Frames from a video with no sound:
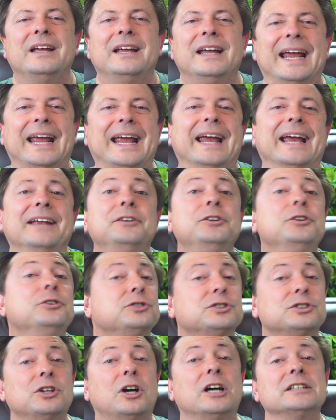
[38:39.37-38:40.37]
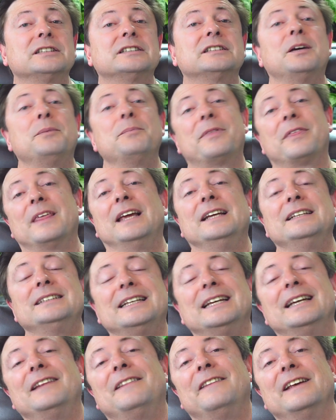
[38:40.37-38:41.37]
and you saw some things
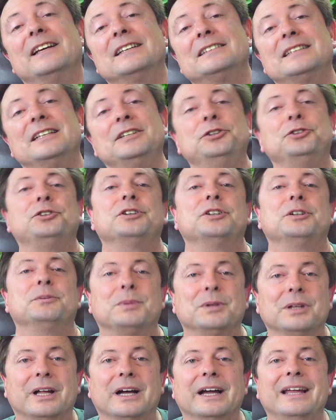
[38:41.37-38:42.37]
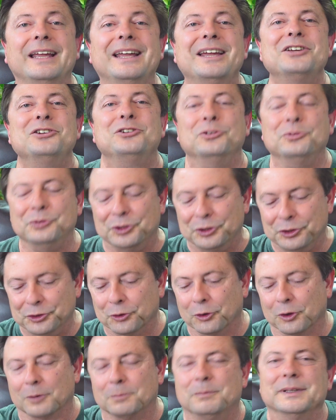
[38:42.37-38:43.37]
in this that you could apply to
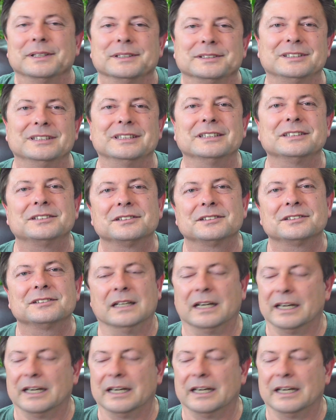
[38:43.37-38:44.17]
your business.